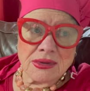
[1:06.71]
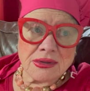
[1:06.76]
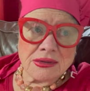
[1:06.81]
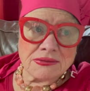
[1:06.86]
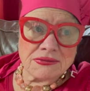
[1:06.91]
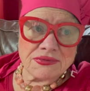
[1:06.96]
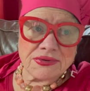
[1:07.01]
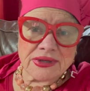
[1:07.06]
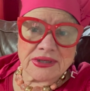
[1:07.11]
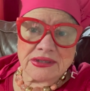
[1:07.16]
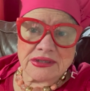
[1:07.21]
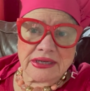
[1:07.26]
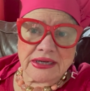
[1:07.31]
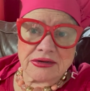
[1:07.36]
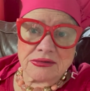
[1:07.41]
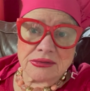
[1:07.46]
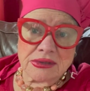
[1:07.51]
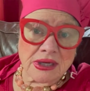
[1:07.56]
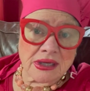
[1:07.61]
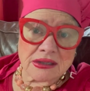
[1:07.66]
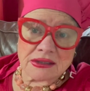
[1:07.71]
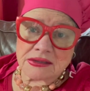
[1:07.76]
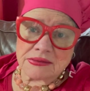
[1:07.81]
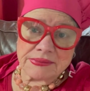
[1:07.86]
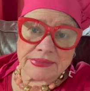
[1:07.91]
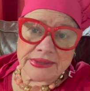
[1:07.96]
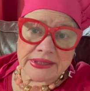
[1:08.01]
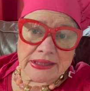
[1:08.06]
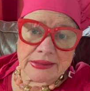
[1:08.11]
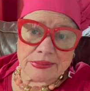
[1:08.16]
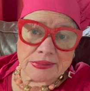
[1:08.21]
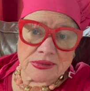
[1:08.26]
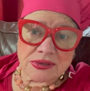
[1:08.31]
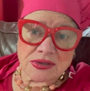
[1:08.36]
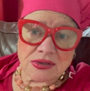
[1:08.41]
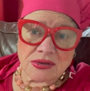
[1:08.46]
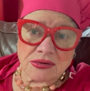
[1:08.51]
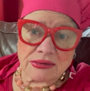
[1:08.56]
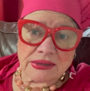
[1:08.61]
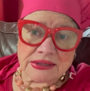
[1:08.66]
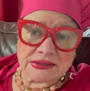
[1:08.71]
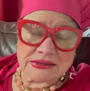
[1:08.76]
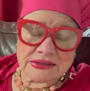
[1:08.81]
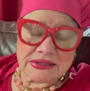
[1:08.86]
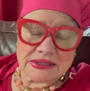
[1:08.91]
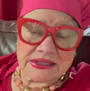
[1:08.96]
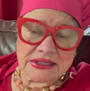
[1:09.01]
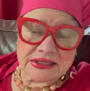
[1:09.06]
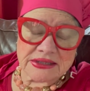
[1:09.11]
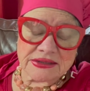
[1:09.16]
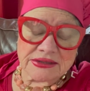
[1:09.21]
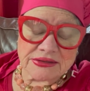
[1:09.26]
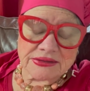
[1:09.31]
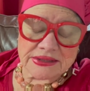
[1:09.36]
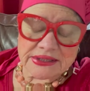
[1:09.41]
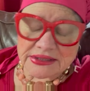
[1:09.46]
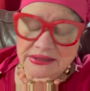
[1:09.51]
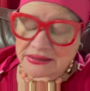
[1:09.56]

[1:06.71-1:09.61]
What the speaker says: Fred and I are not going to be able to go out to dinner.